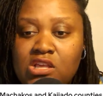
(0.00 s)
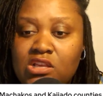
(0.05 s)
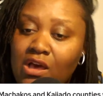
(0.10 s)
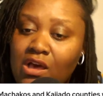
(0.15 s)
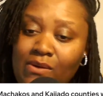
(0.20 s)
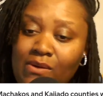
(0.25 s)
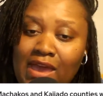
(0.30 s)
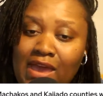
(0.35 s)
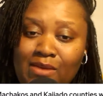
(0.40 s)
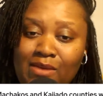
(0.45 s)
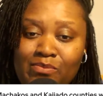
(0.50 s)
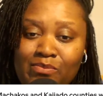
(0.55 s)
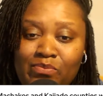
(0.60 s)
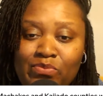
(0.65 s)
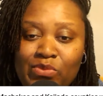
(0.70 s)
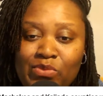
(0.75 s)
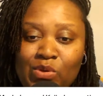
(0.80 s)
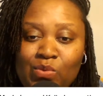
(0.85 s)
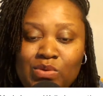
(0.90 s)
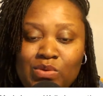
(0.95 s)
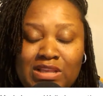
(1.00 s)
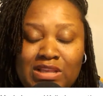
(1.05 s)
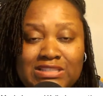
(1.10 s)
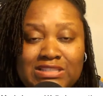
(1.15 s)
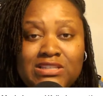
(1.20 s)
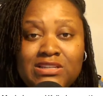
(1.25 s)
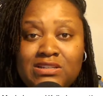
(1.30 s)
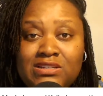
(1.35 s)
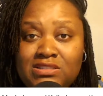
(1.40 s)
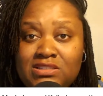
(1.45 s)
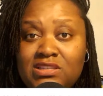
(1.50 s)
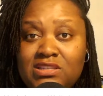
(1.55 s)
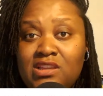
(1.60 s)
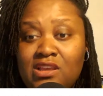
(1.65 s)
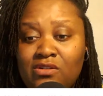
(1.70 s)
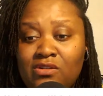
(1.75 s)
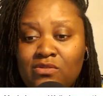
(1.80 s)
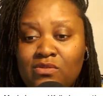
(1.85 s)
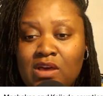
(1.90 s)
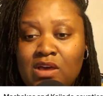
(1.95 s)
Okay, well, that's good
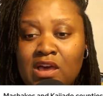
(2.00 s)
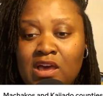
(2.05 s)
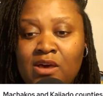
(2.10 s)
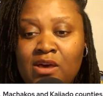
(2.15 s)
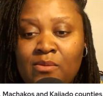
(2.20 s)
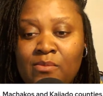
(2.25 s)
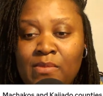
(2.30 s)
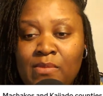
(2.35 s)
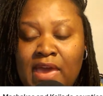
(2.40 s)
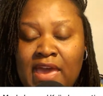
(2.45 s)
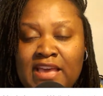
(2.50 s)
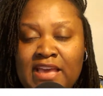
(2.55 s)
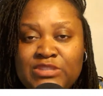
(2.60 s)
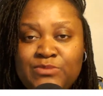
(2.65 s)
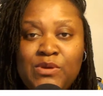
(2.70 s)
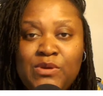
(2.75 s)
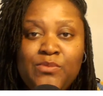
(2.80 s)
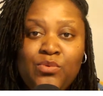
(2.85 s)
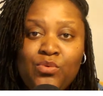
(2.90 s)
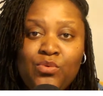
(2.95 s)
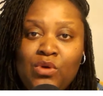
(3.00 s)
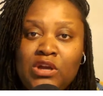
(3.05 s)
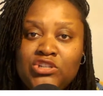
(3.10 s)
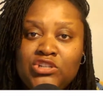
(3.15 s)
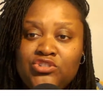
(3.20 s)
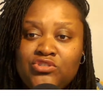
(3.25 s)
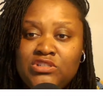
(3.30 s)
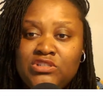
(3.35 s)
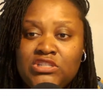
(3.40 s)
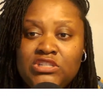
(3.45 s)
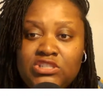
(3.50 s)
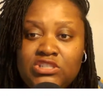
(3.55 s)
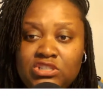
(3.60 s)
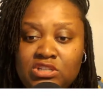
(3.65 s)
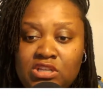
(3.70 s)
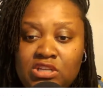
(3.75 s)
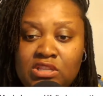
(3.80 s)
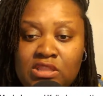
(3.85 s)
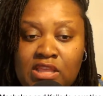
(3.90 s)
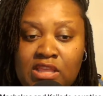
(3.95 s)
know. As people are
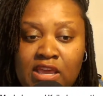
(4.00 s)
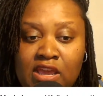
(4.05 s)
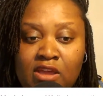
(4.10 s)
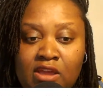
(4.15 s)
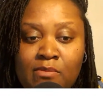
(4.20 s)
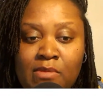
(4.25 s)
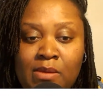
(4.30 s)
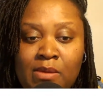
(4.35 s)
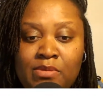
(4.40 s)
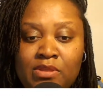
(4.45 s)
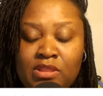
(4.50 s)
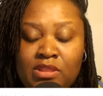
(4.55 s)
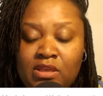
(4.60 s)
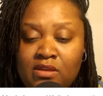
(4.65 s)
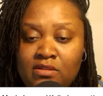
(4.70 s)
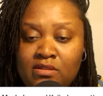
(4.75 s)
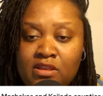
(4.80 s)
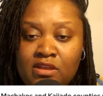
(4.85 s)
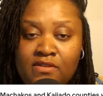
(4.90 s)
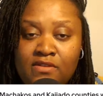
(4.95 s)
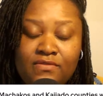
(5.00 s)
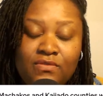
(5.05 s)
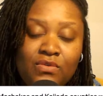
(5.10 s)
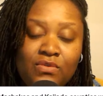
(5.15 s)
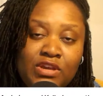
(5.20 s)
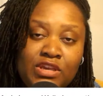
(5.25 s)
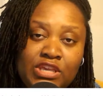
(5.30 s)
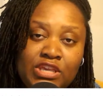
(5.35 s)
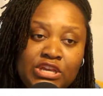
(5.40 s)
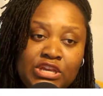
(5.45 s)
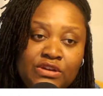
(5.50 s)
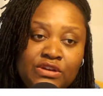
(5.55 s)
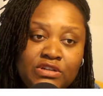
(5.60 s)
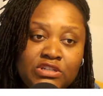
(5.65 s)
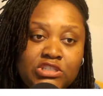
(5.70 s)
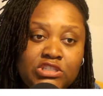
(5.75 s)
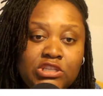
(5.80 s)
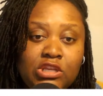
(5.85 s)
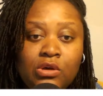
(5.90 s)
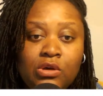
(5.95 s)
transitioning there, maybe they're there for a year or
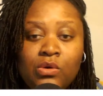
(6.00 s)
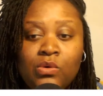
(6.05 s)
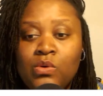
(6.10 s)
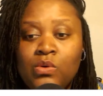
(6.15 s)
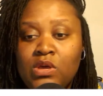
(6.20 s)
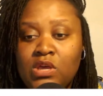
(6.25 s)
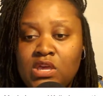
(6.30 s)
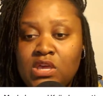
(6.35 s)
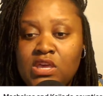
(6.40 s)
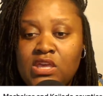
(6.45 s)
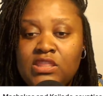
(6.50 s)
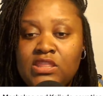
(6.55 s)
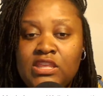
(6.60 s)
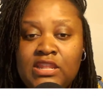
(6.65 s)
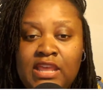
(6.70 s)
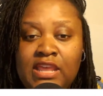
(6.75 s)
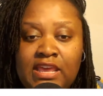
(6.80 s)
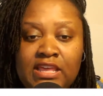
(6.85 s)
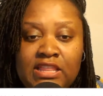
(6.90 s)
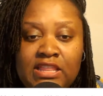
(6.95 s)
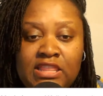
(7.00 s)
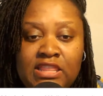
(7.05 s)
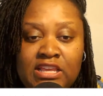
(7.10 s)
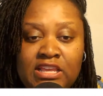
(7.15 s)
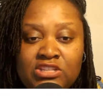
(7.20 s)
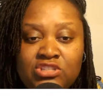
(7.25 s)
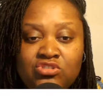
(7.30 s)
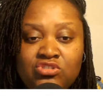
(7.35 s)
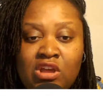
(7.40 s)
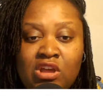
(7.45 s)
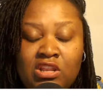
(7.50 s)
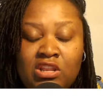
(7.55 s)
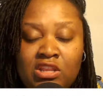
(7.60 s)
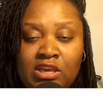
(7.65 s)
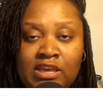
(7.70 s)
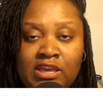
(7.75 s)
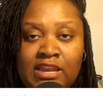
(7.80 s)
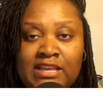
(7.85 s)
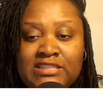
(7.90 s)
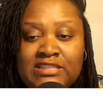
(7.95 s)
so, then they can then start
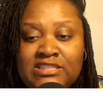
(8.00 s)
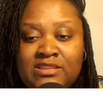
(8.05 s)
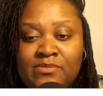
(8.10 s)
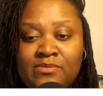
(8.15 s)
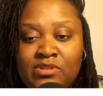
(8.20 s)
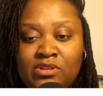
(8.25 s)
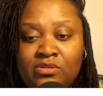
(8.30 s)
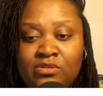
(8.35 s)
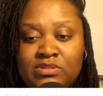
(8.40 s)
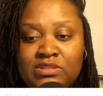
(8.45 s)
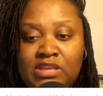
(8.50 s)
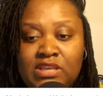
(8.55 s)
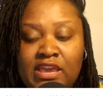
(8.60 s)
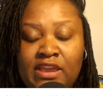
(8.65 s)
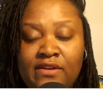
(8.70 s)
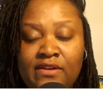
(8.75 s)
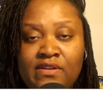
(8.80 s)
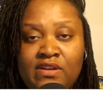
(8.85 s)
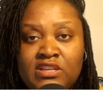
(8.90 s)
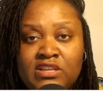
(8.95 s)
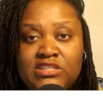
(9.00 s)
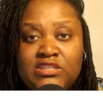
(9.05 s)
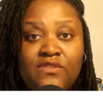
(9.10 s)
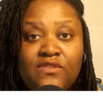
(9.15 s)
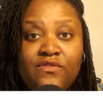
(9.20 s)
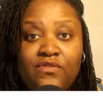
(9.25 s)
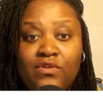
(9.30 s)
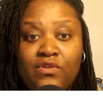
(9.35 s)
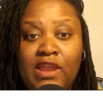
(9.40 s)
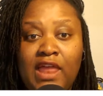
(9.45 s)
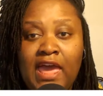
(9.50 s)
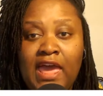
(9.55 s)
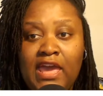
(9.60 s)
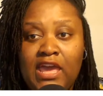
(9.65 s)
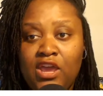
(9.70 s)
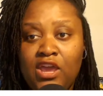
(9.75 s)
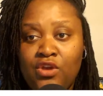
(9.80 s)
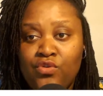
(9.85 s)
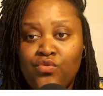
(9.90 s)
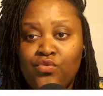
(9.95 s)
looking at some of those areas for
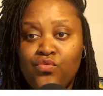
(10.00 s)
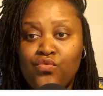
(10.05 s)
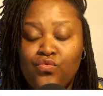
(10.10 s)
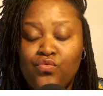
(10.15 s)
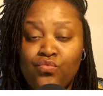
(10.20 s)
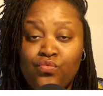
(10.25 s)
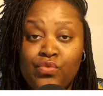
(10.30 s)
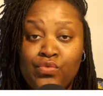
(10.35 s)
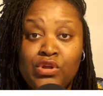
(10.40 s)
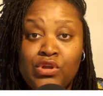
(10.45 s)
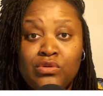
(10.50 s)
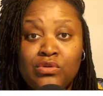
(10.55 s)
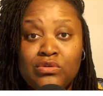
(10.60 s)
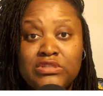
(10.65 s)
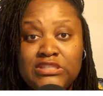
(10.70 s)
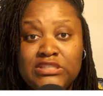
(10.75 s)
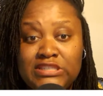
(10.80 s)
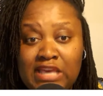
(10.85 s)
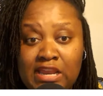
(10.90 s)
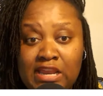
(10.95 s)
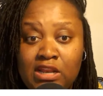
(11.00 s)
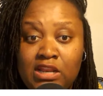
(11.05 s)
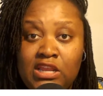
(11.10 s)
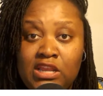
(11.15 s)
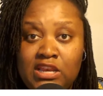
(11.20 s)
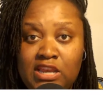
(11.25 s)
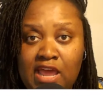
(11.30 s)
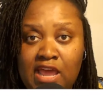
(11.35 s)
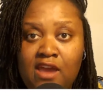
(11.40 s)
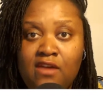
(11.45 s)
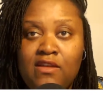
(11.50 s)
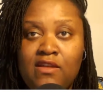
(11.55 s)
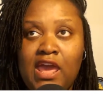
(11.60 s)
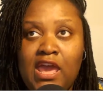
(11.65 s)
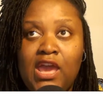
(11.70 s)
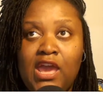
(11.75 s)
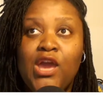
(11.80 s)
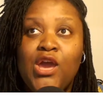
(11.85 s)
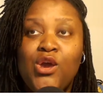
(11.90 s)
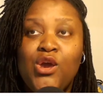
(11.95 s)
like real settling down,
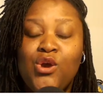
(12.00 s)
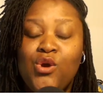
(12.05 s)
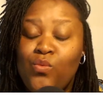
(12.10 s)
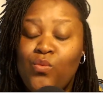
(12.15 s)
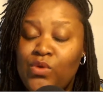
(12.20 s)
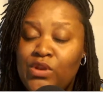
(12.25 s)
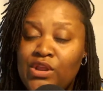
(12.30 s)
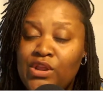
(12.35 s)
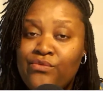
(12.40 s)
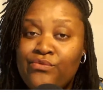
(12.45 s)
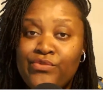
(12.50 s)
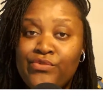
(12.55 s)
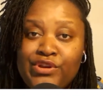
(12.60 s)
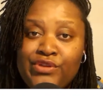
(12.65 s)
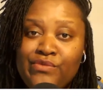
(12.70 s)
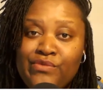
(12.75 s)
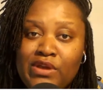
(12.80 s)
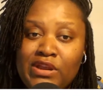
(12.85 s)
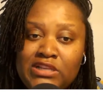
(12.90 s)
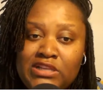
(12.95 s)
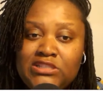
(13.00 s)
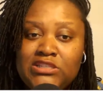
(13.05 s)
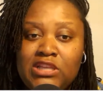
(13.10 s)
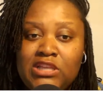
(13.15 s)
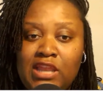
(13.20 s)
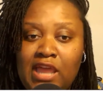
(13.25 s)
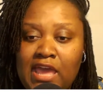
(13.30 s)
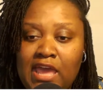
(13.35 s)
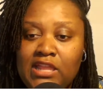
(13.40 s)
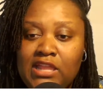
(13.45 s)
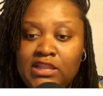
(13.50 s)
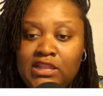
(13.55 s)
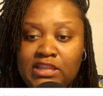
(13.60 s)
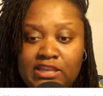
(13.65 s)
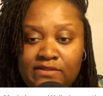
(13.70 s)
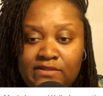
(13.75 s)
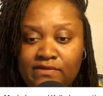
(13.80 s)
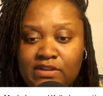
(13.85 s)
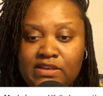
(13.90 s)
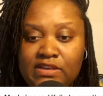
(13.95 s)
like when they're really ready to like
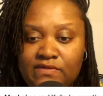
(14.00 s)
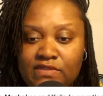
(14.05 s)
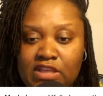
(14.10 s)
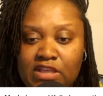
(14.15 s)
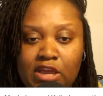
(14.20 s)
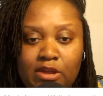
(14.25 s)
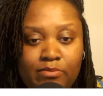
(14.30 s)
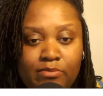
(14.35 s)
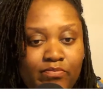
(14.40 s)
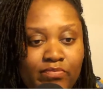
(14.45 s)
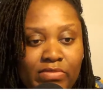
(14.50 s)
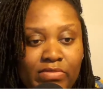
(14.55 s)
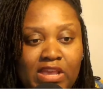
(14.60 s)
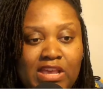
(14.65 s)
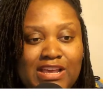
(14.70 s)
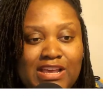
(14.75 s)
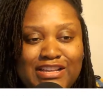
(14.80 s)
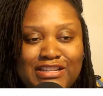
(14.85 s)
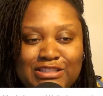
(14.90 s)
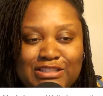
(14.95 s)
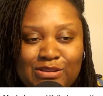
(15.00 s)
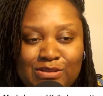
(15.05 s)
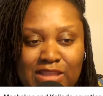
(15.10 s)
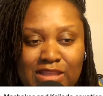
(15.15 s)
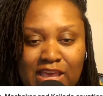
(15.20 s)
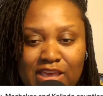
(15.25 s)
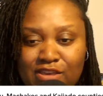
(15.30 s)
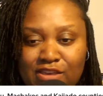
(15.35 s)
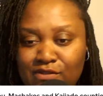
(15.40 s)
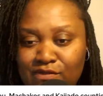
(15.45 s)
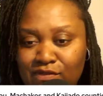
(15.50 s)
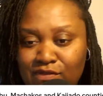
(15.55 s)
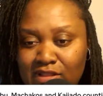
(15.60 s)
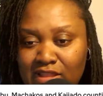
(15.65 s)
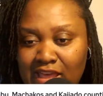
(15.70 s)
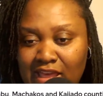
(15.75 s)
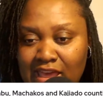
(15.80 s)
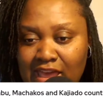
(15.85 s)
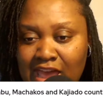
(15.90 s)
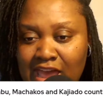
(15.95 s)
live there. So thank you for
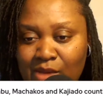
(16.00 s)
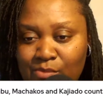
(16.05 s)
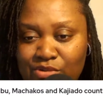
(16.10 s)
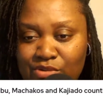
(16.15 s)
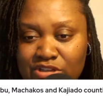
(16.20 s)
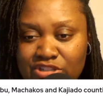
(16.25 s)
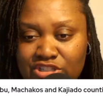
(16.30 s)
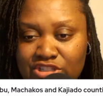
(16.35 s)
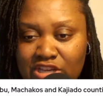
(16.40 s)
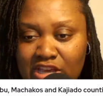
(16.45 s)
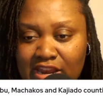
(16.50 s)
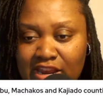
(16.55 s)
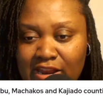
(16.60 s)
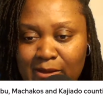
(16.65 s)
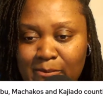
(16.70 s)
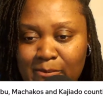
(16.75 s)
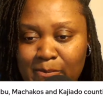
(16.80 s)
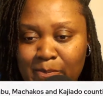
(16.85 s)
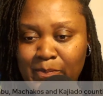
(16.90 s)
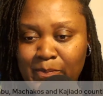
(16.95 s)
that. I appreciate it.